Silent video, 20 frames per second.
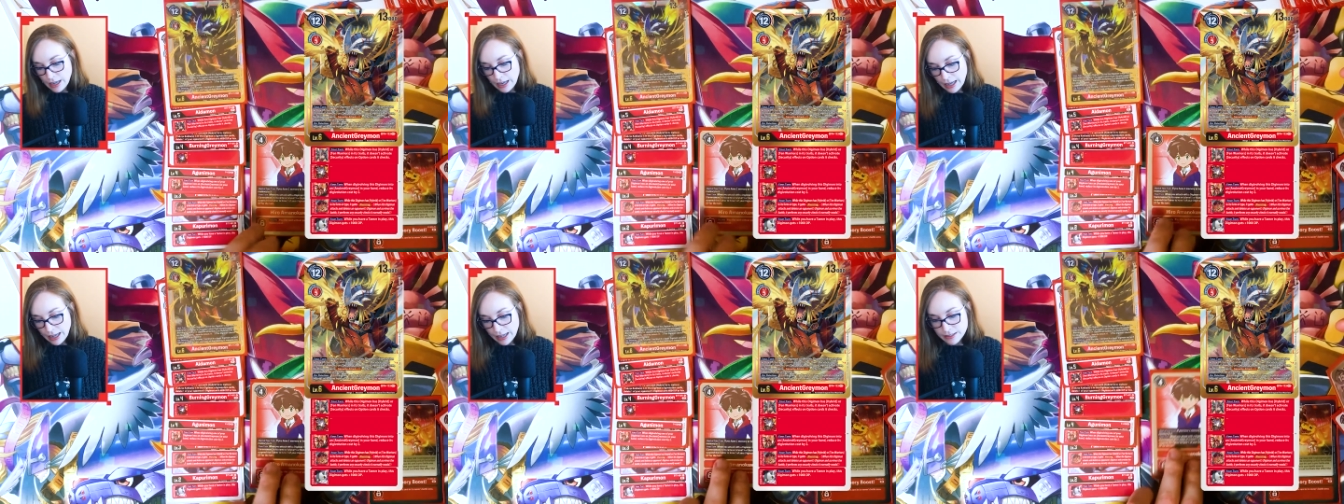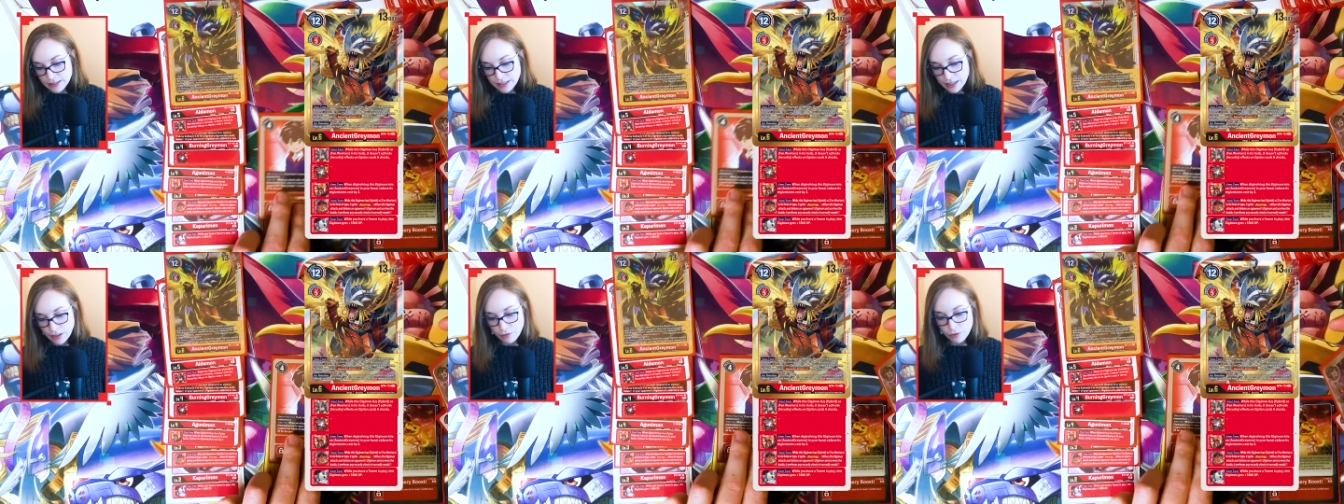
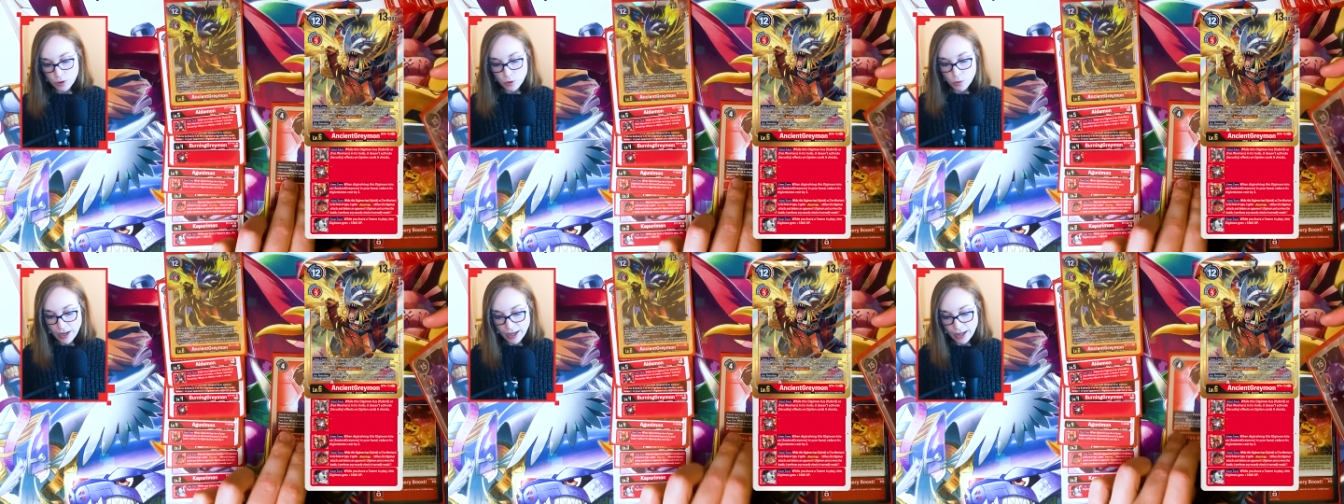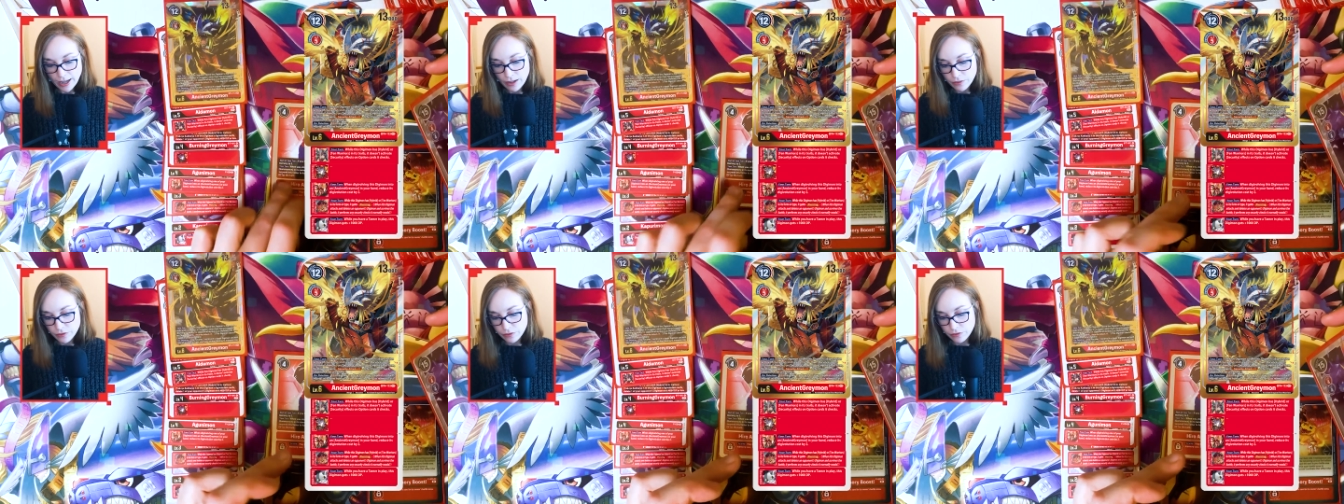And if you
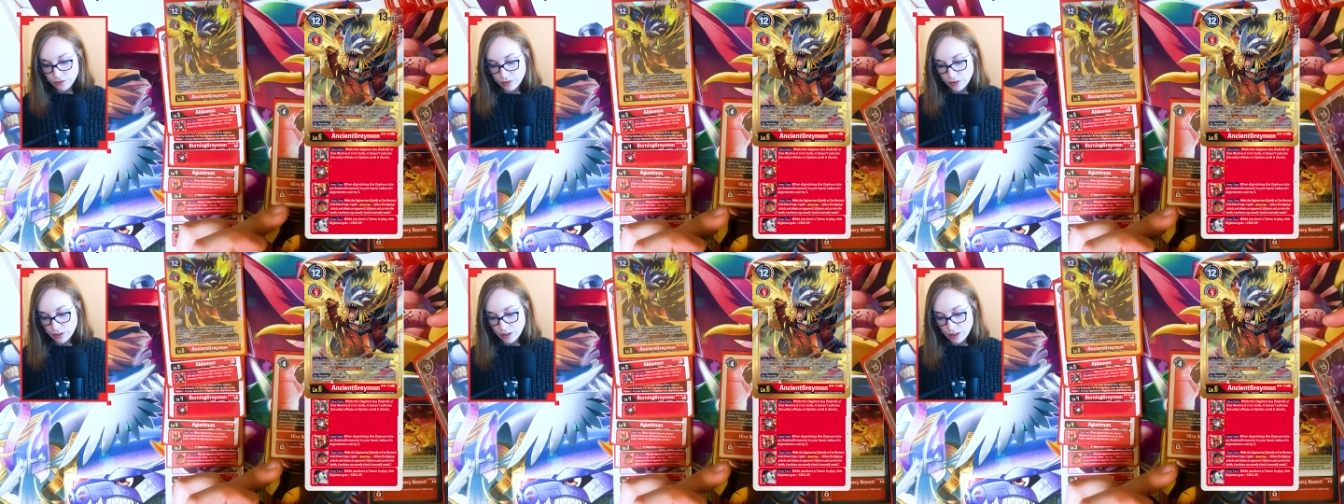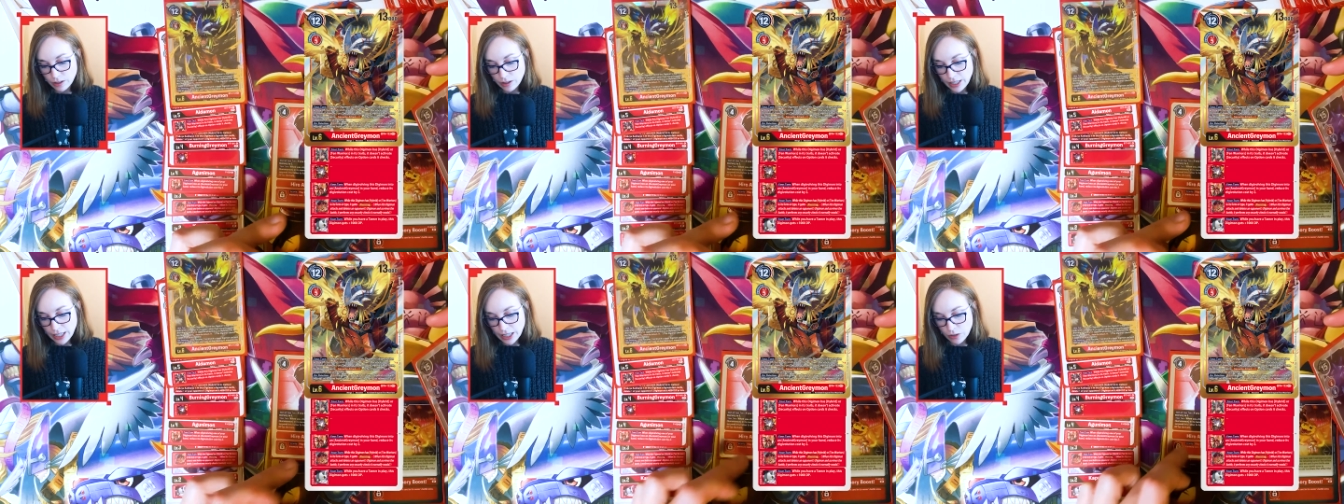have
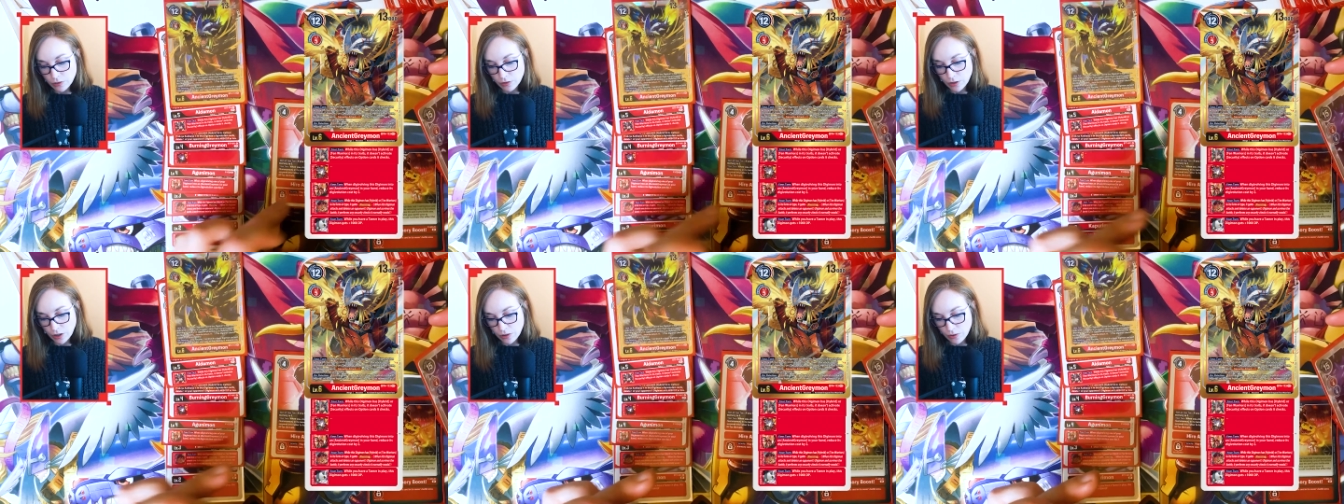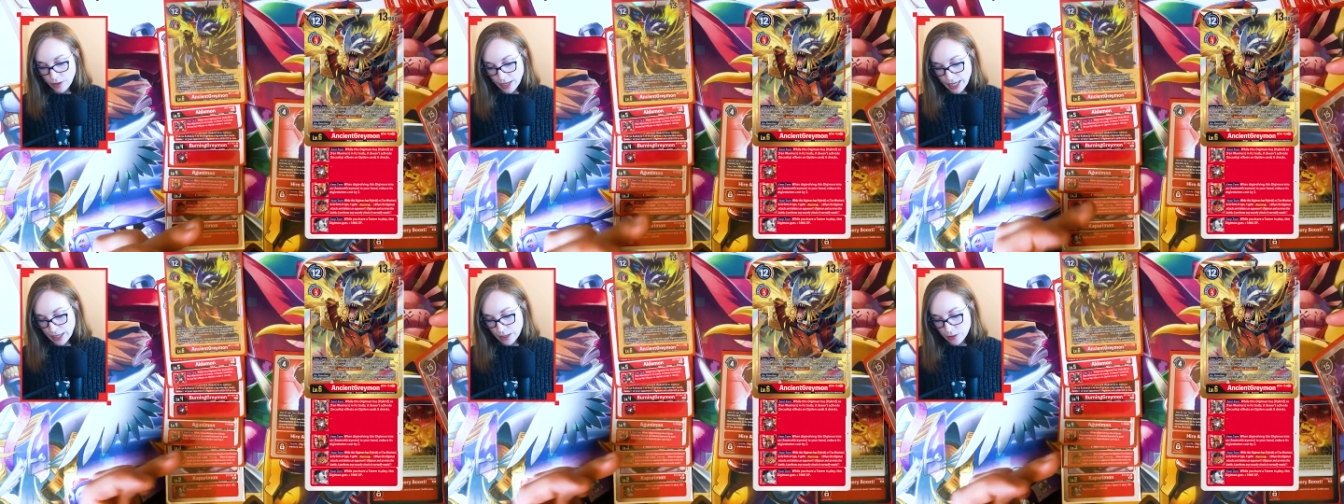
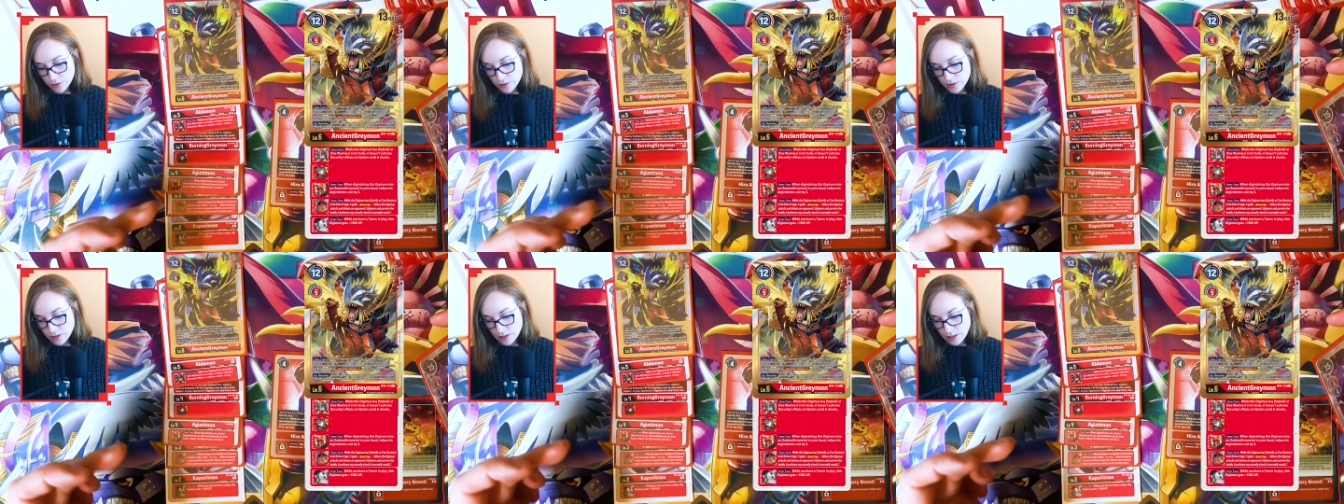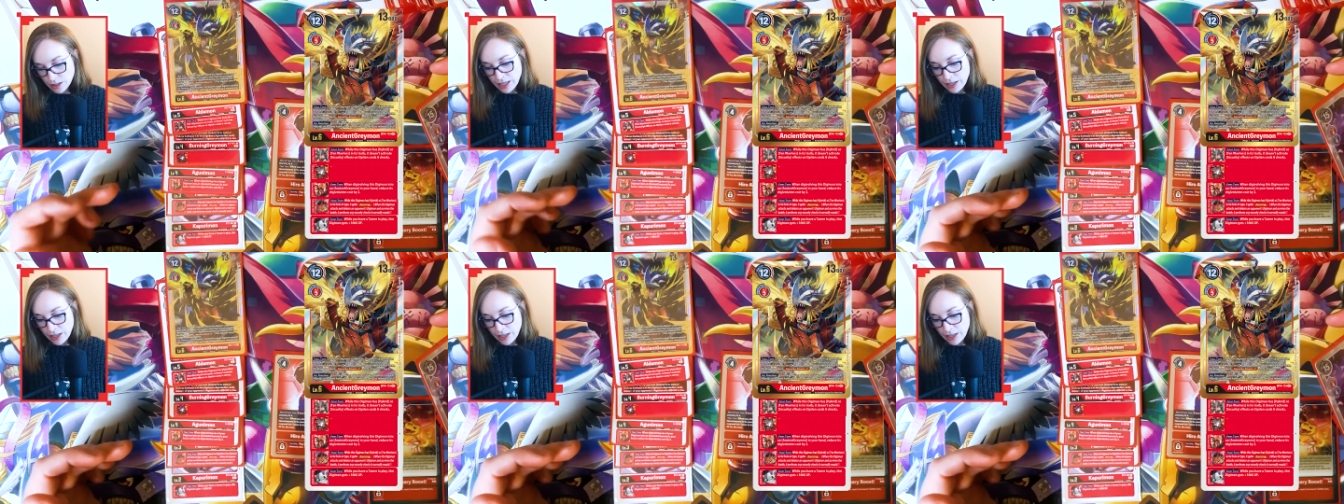hero out,